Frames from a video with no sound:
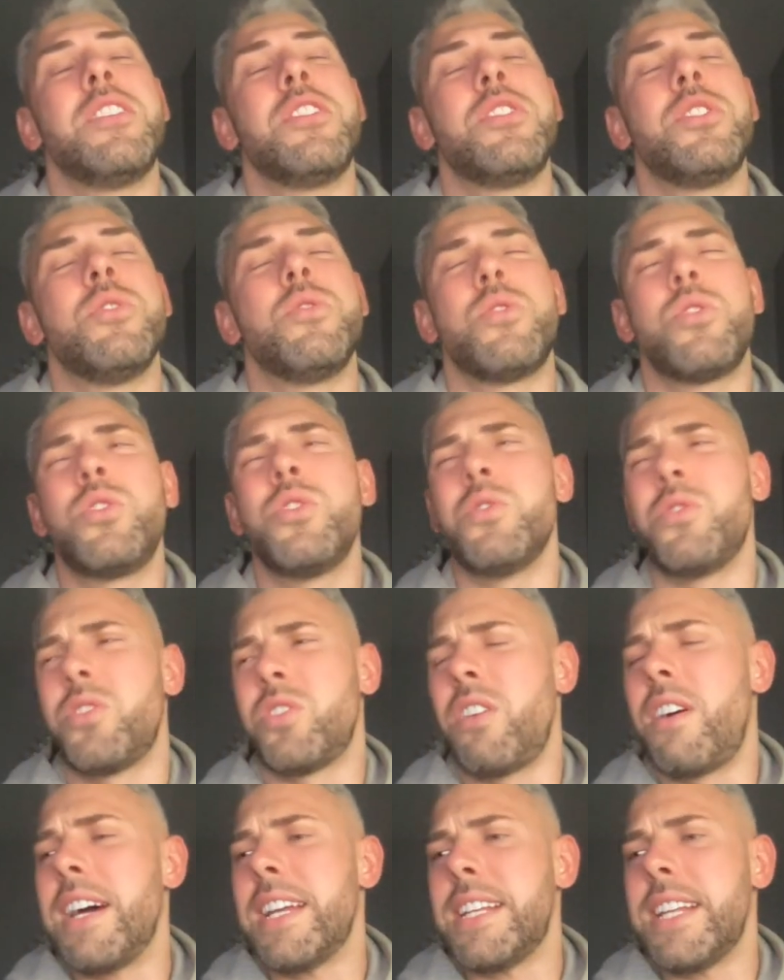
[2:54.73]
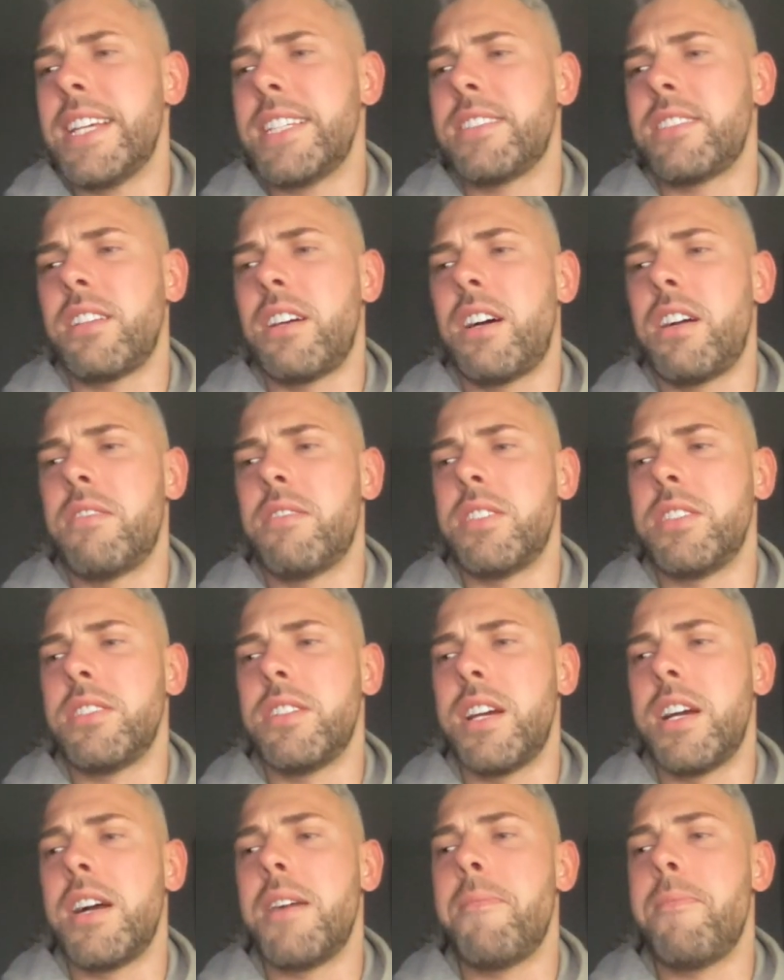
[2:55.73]
good side, Leicester,
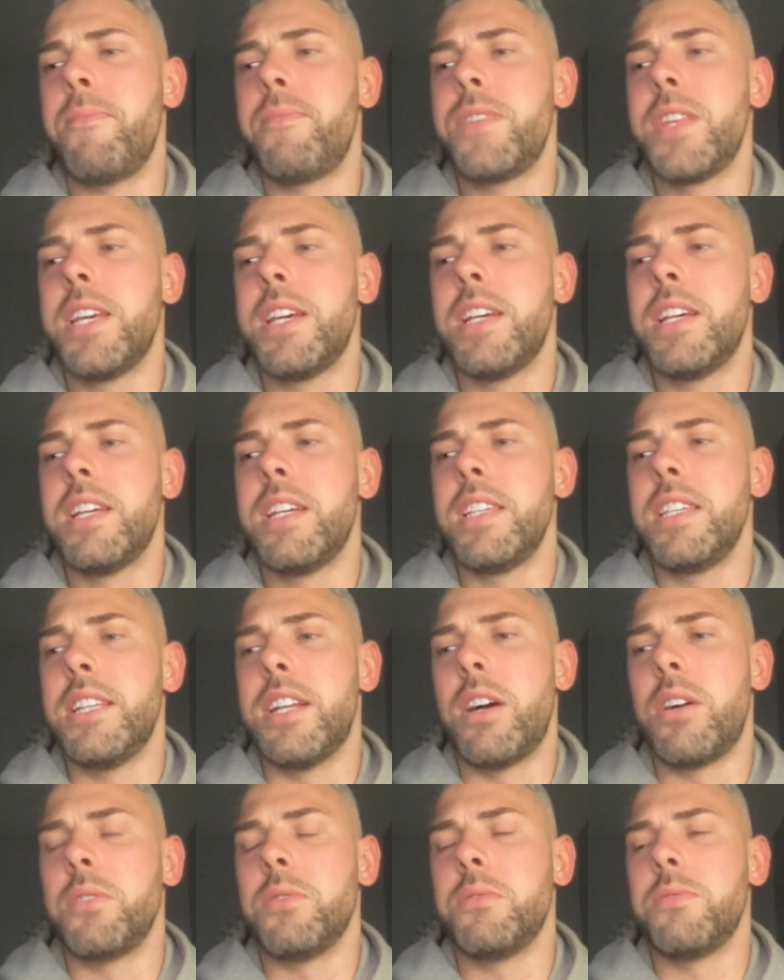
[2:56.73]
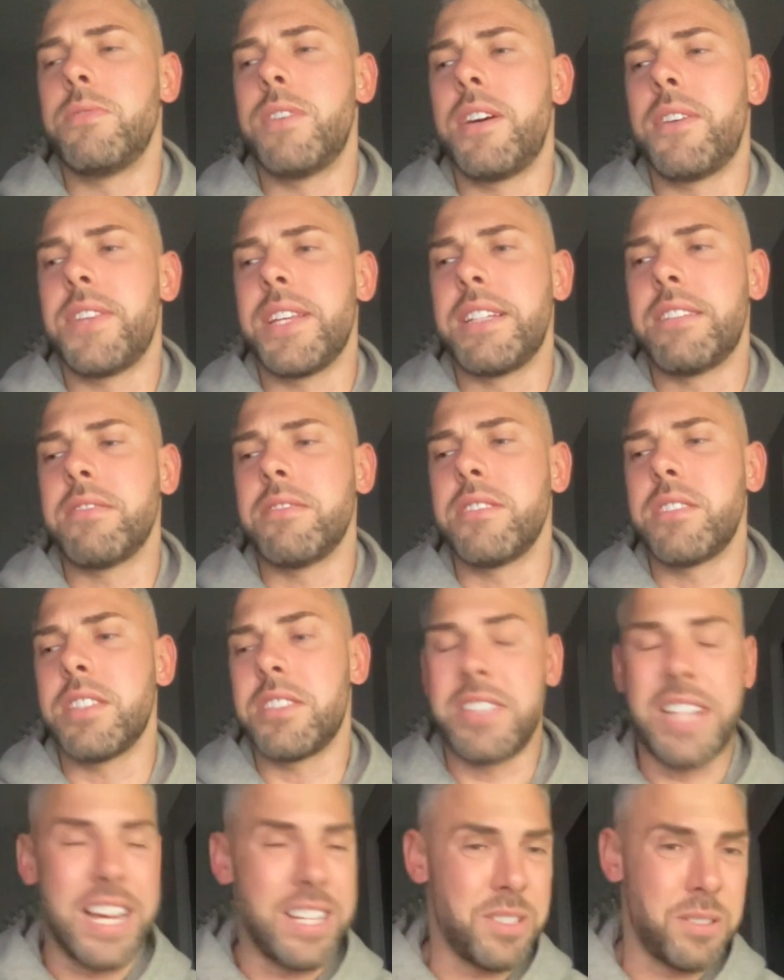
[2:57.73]
and I think the
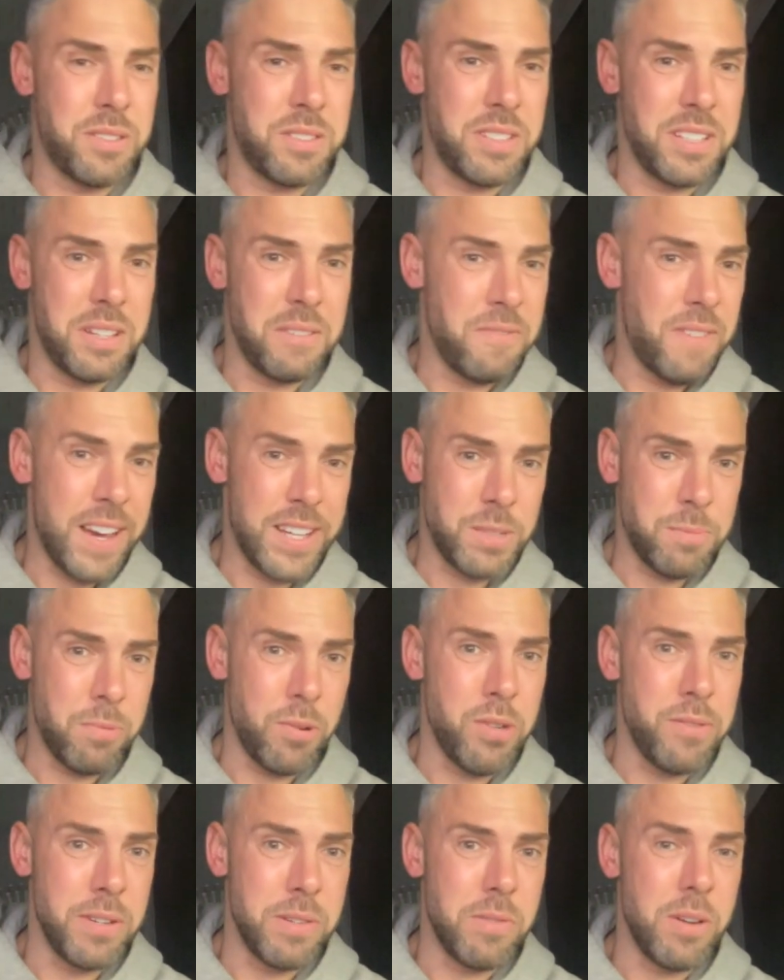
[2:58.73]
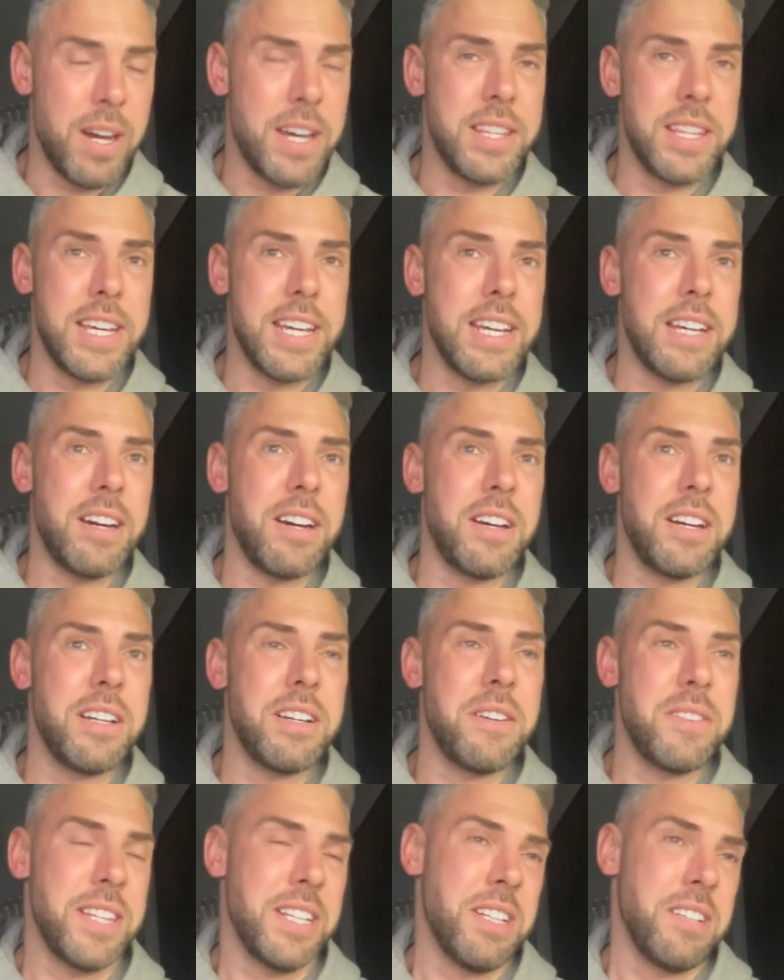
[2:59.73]
stats and the facts prove it. Right, they're,
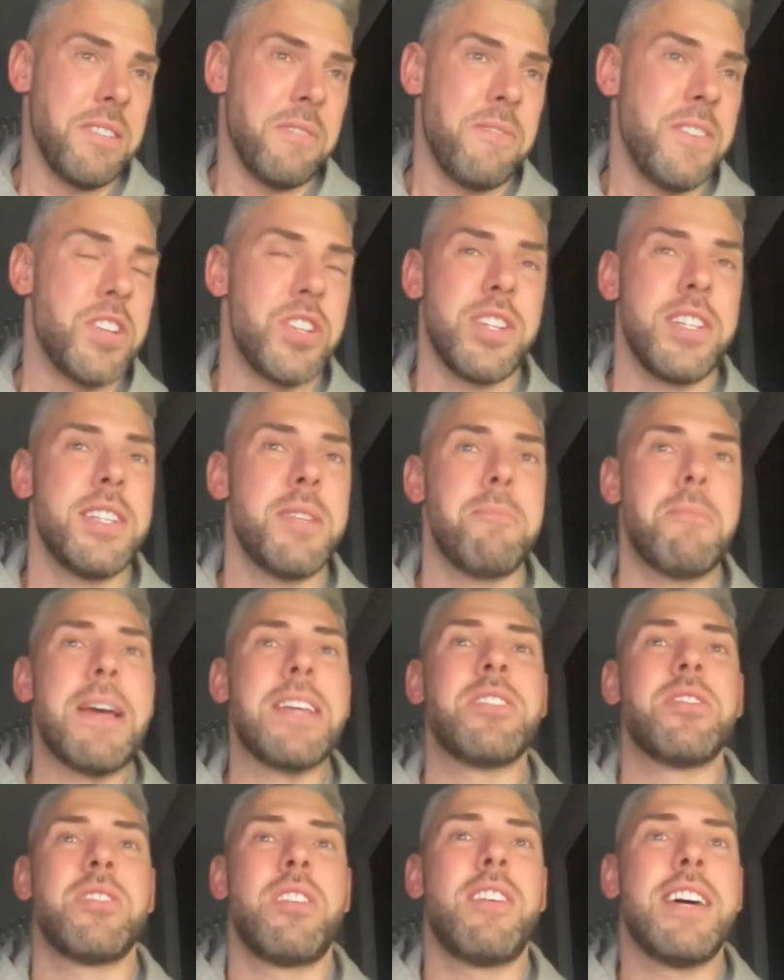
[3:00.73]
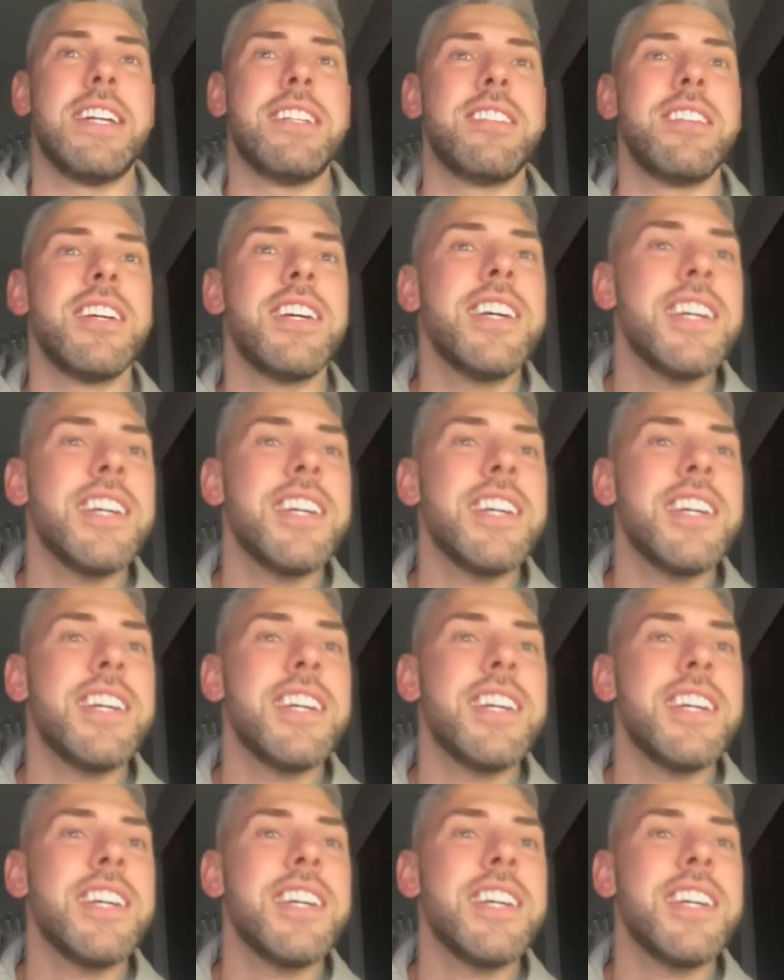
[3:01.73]
I think, officially the best side